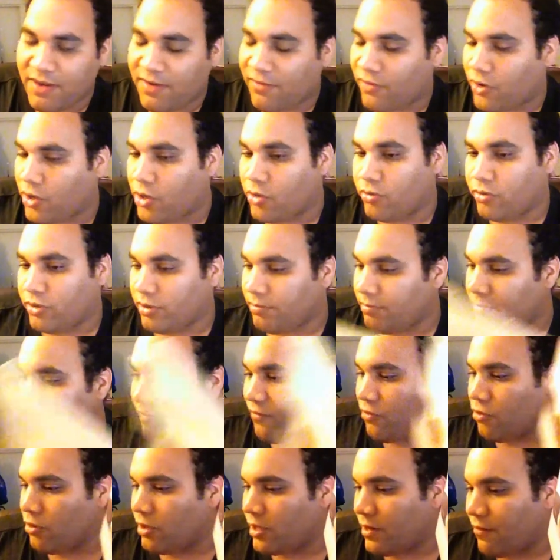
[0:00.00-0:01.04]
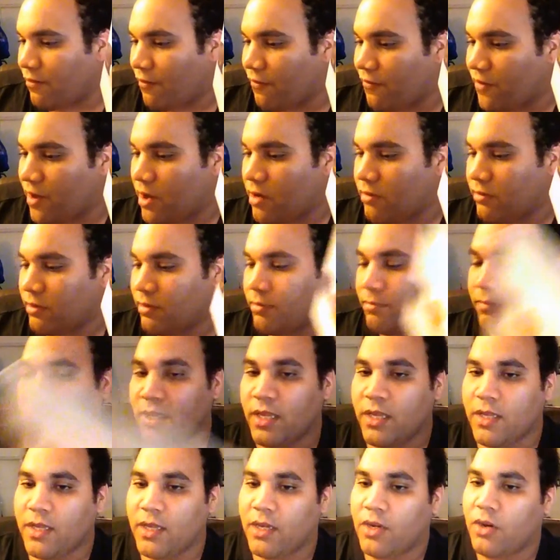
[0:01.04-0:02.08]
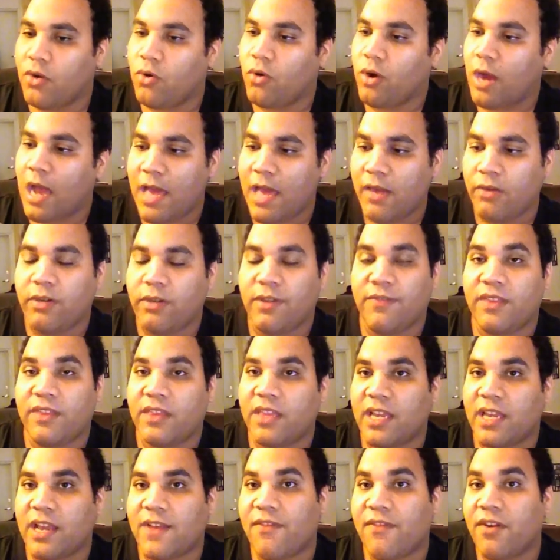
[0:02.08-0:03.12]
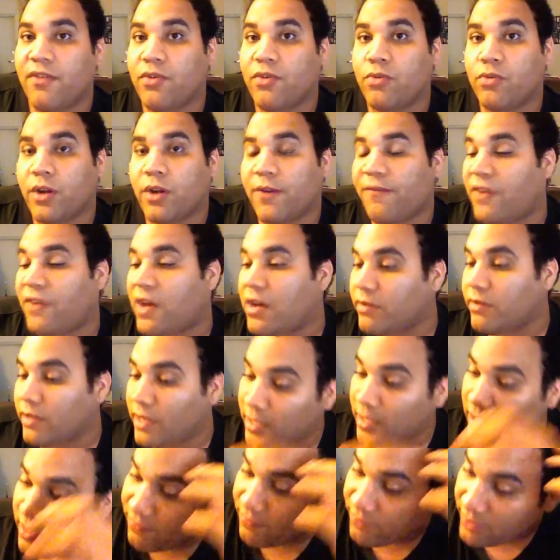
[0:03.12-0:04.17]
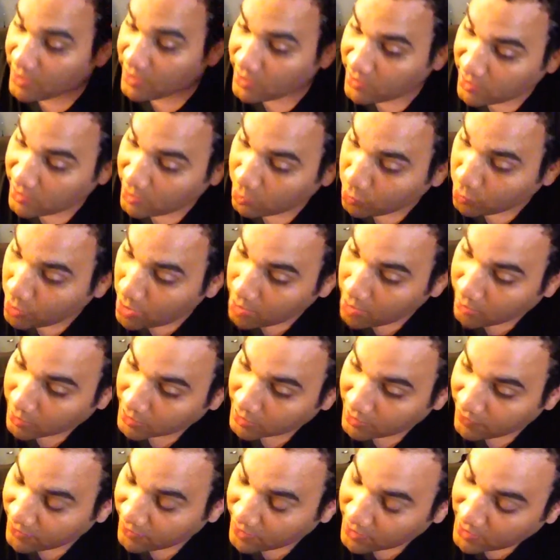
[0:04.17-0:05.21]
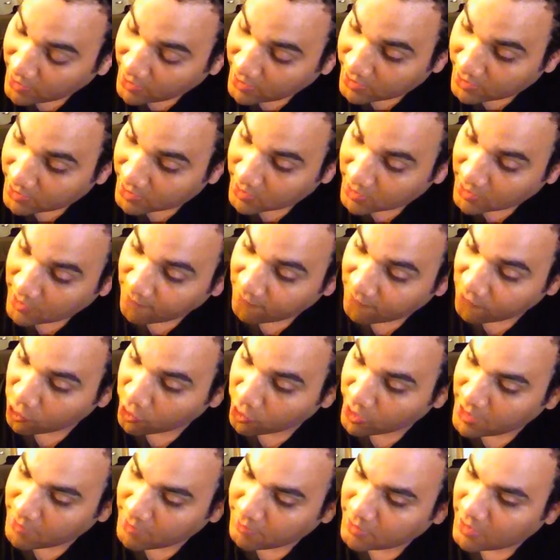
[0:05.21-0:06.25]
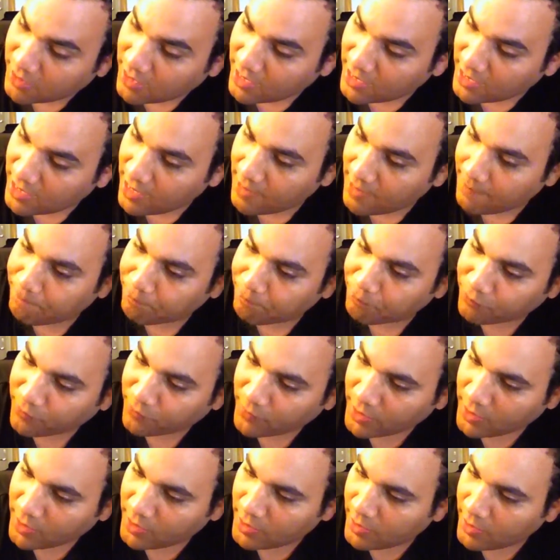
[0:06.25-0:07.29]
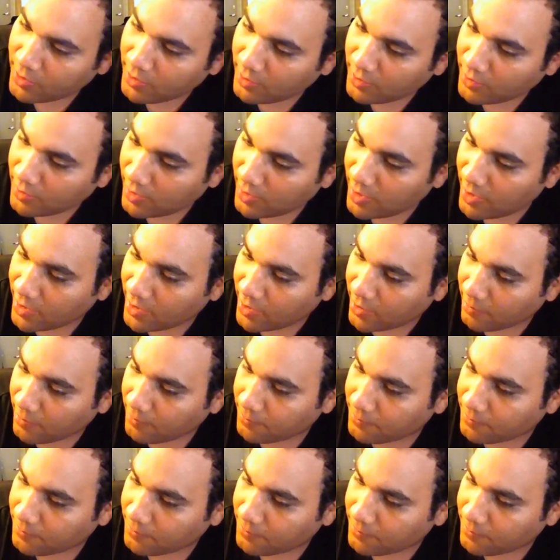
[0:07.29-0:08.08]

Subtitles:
never owned them before, never found them. Or I don't even think I've ever would have found any of these in the wild. Even the N64 games that I got, like